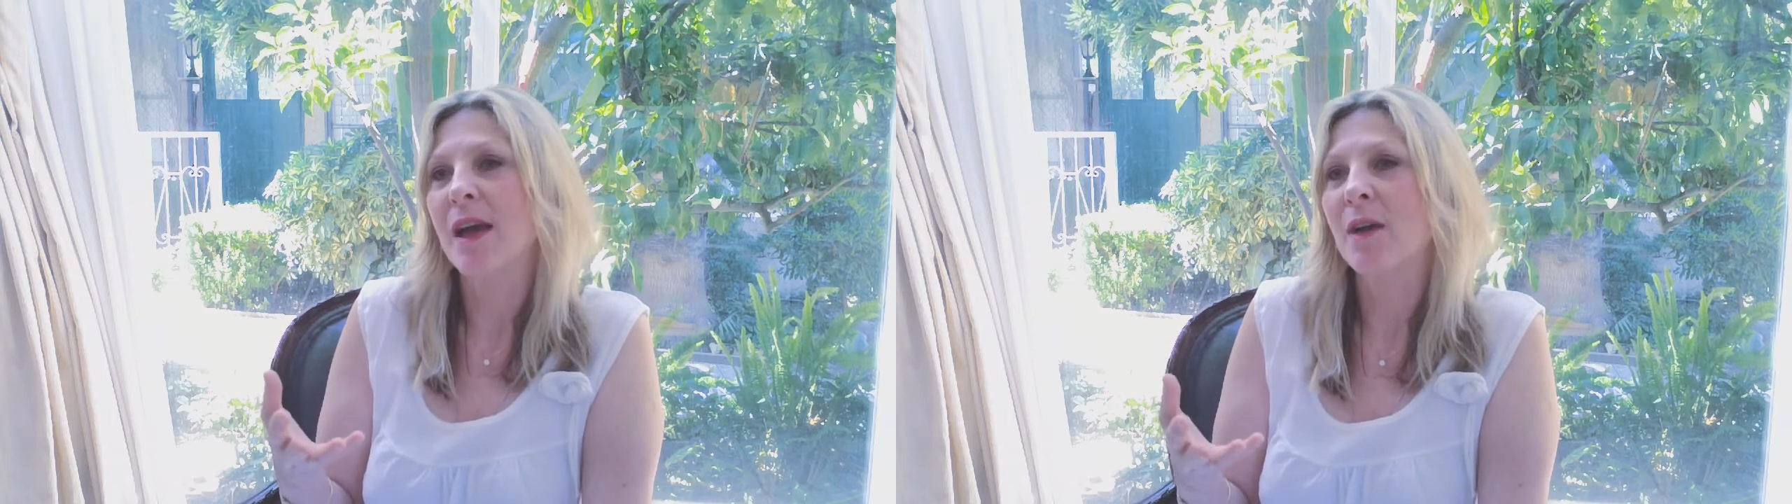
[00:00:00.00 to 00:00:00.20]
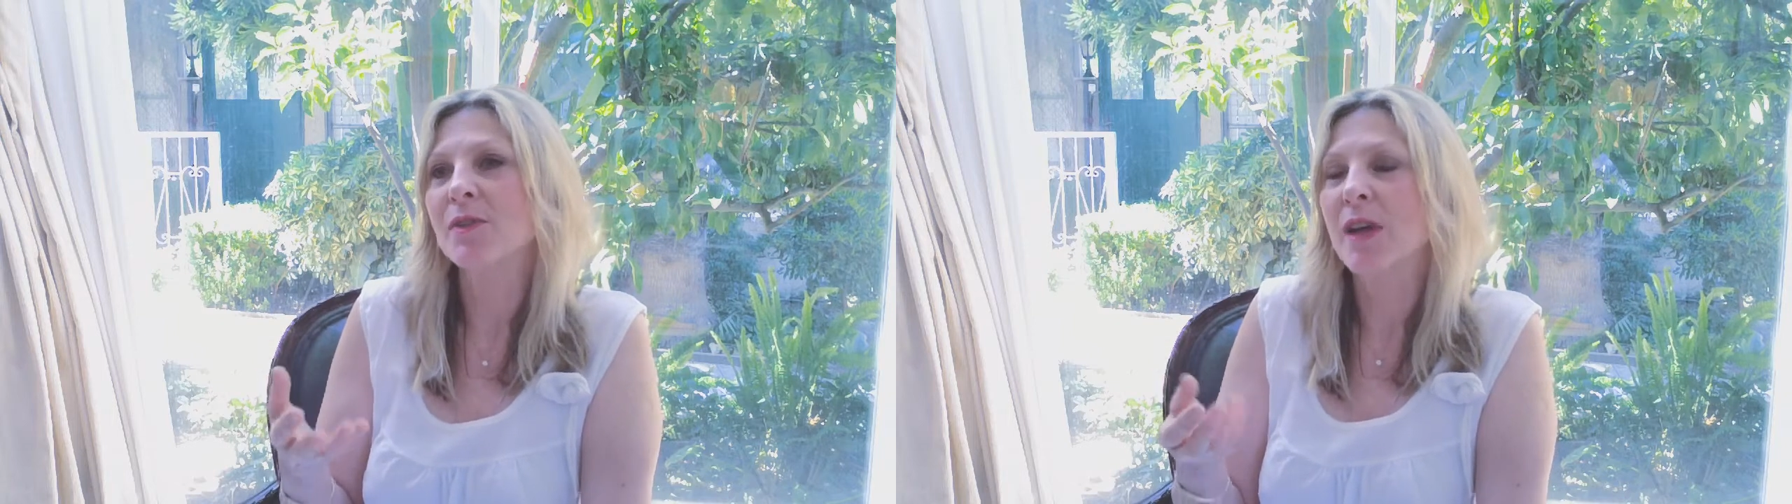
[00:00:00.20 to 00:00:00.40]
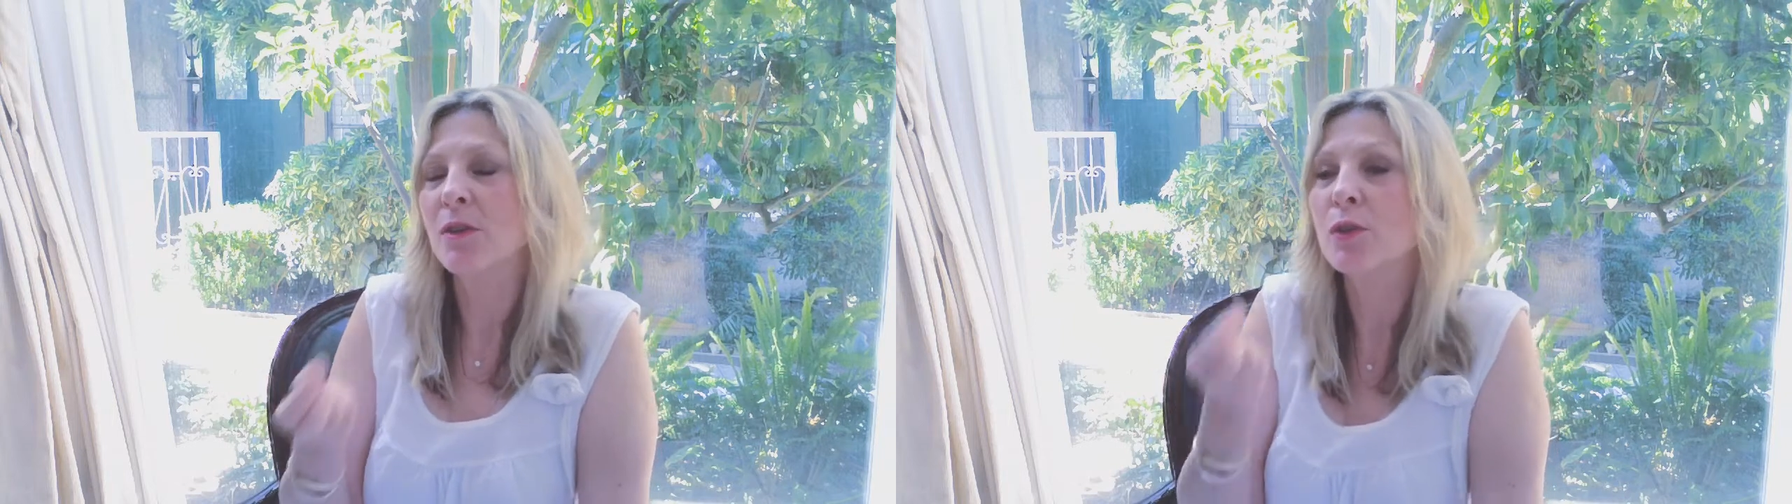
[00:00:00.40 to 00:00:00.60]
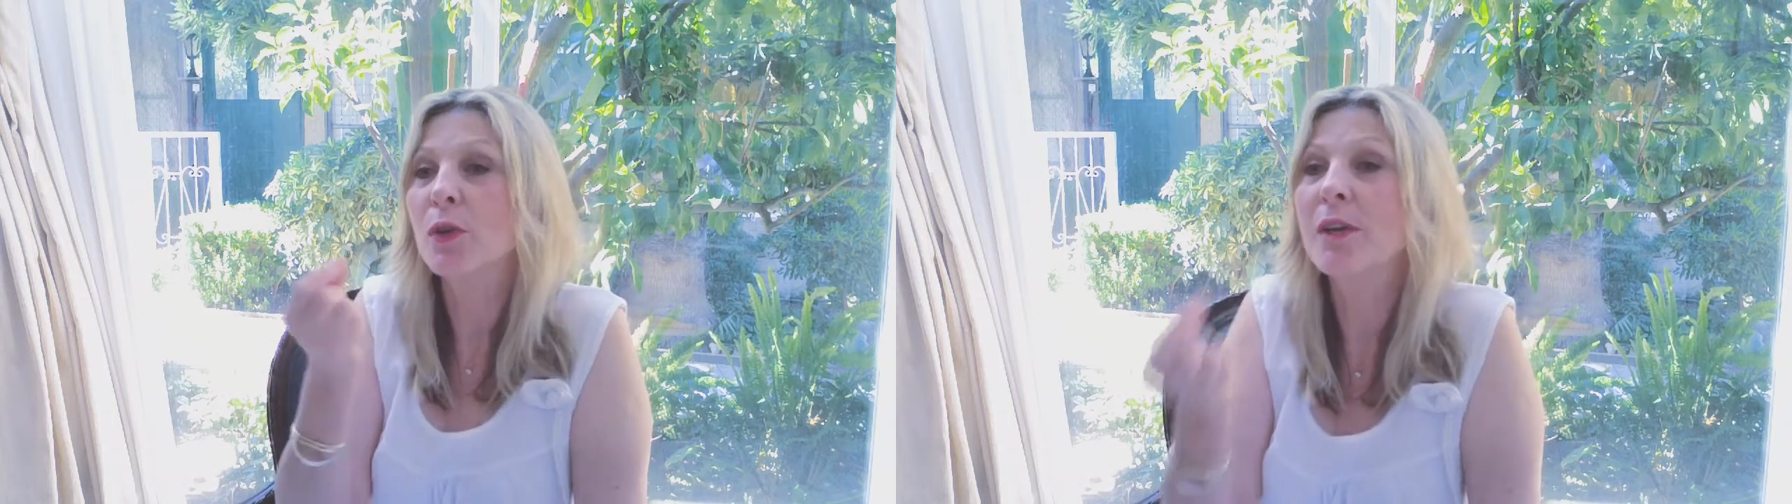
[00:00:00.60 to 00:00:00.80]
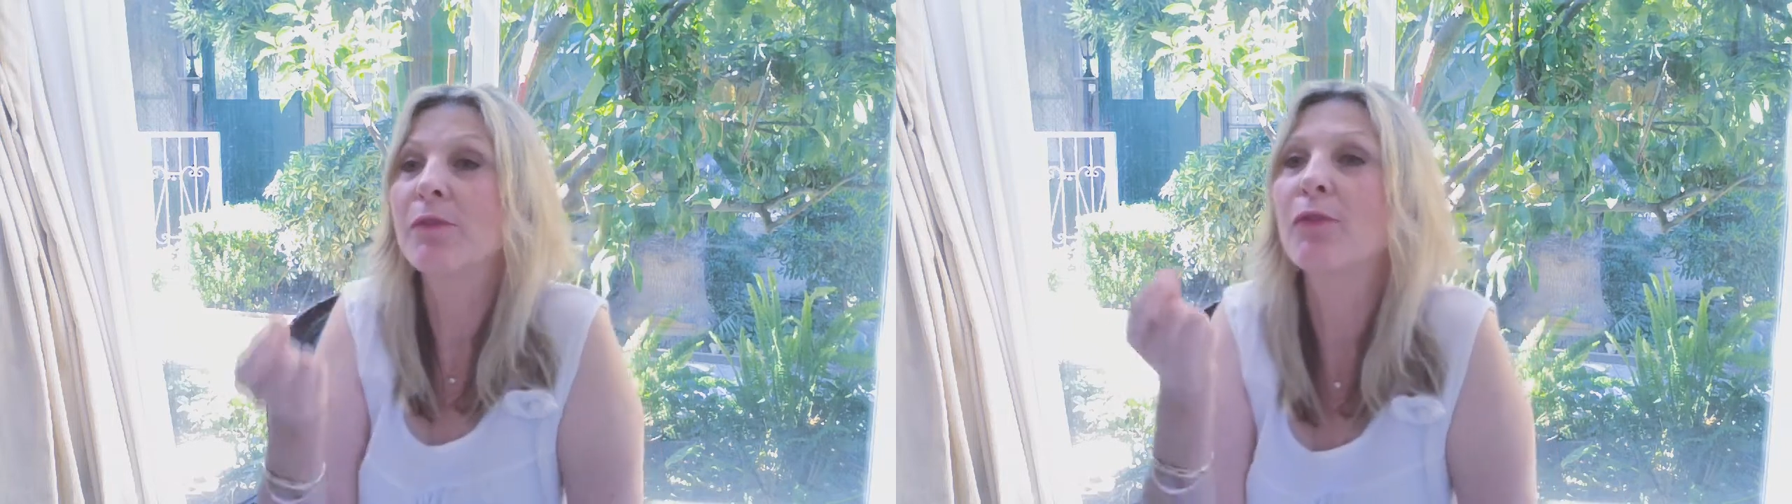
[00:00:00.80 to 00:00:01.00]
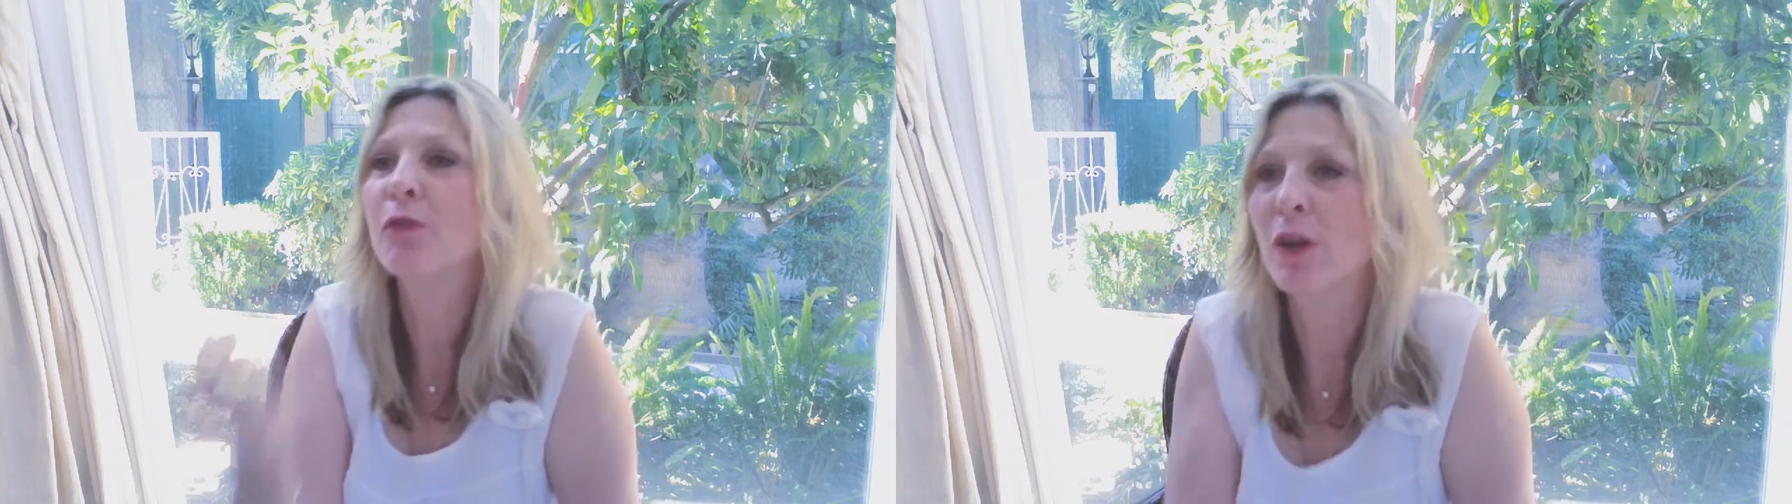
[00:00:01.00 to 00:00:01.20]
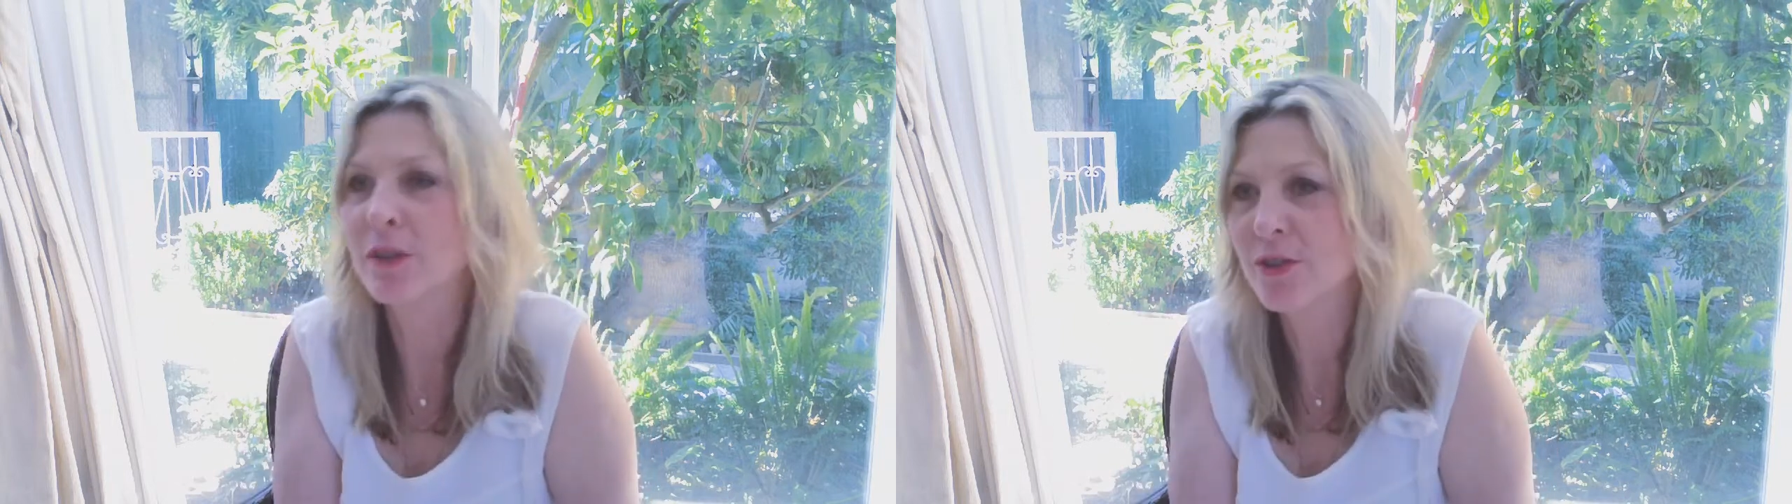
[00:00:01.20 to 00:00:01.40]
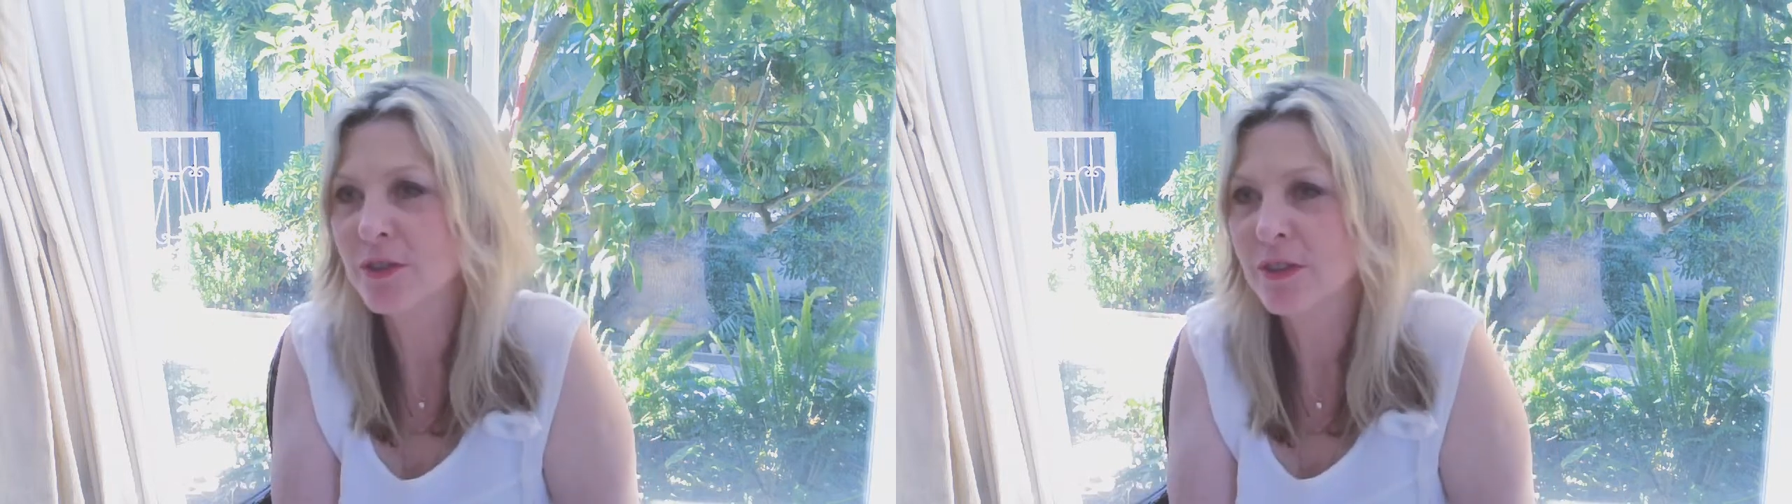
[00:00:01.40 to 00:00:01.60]
I was looking for
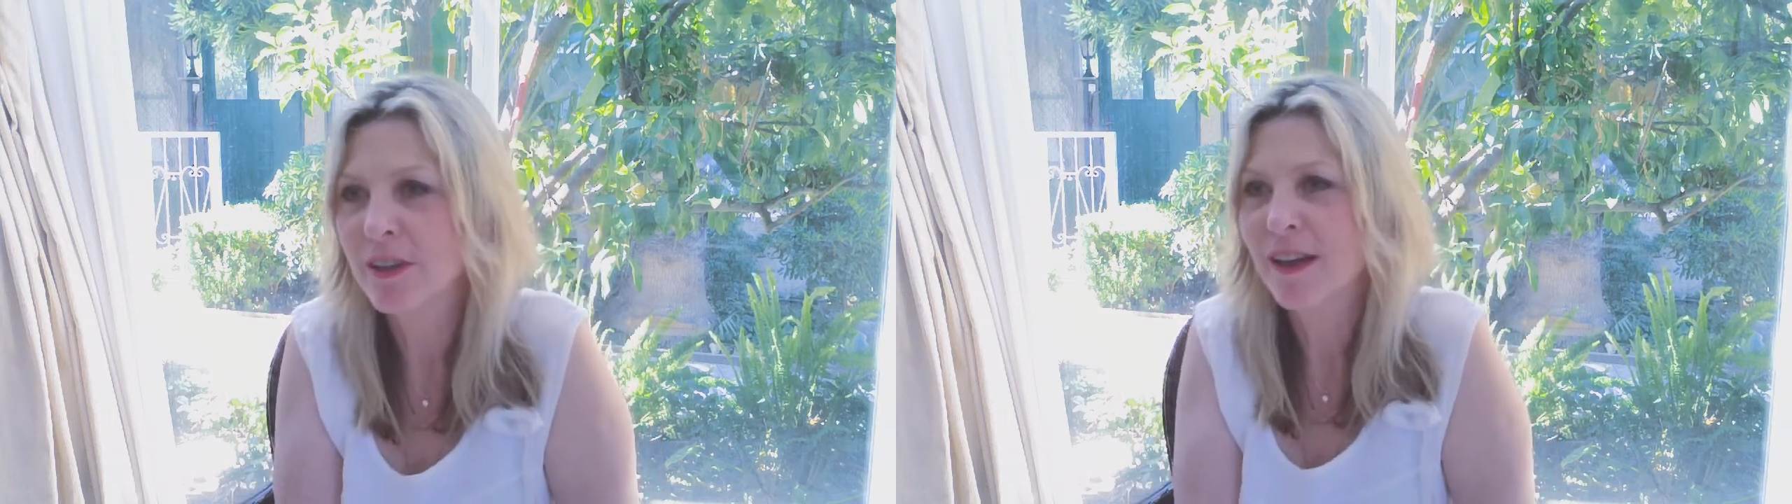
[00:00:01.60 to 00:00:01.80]
fault.